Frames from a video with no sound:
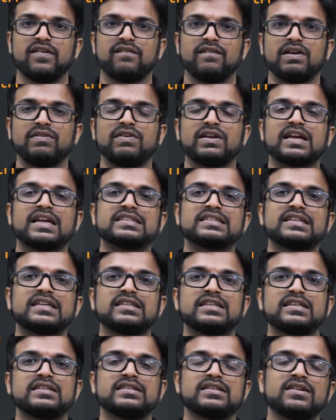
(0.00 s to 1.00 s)
When we consider
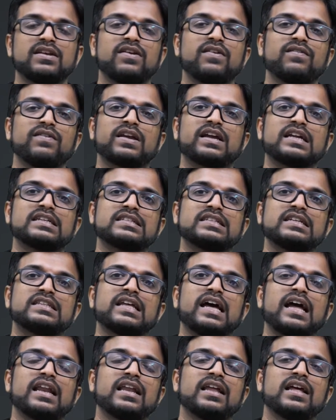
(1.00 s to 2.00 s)
this, we consider
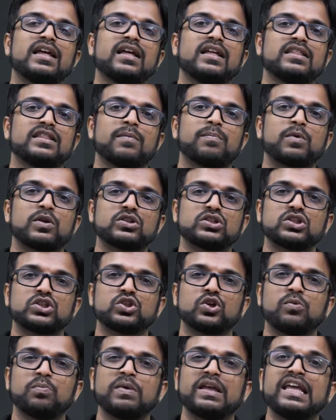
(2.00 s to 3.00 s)
that the process
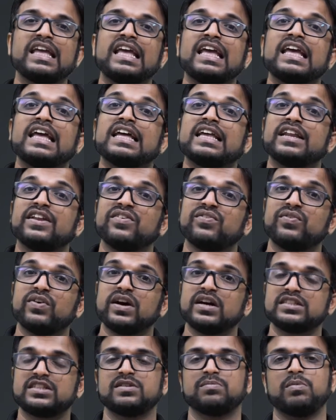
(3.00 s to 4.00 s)
should be
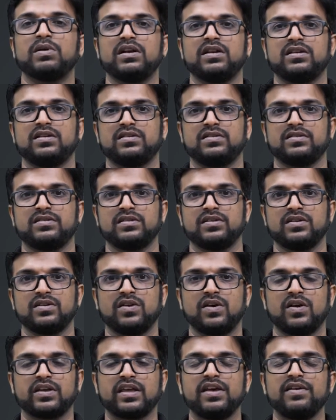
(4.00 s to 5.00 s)
reversible.
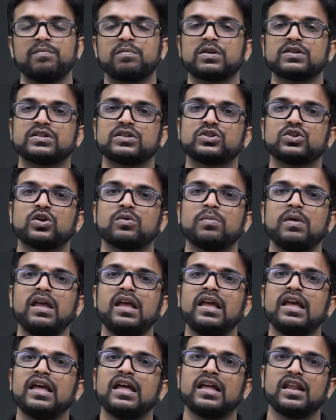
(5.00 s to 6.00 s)
Okay, process should
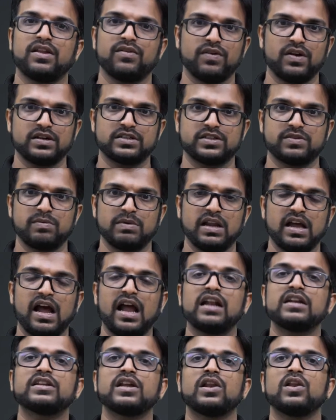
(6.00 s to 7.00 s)
be reversible.
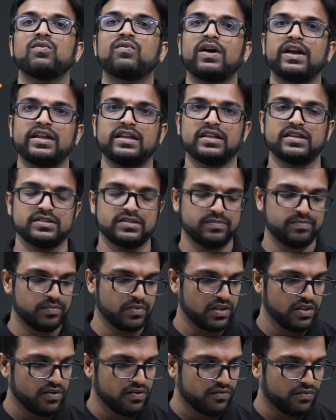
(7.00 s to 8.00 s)
I will tell you why it is.
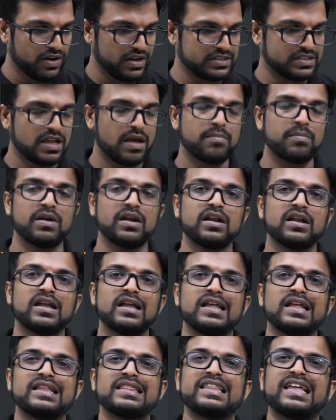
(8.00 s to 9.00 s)
For example,
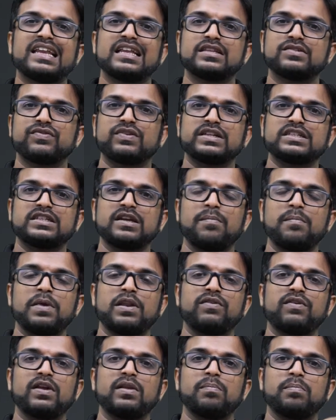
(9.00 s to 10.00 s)
there is friction
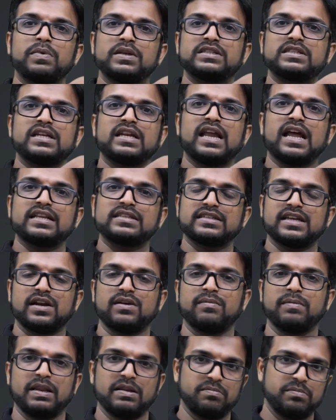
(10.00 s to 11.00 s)
between piston and
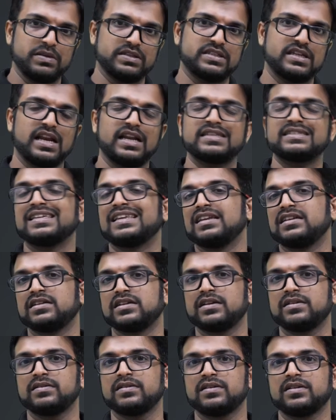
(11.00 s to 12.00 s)

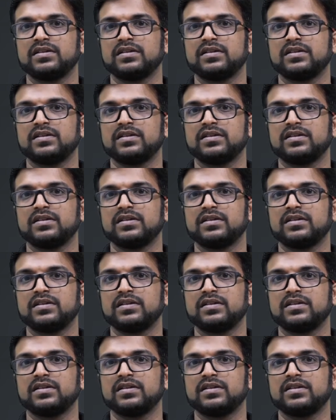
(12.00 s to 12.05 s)
cylinder,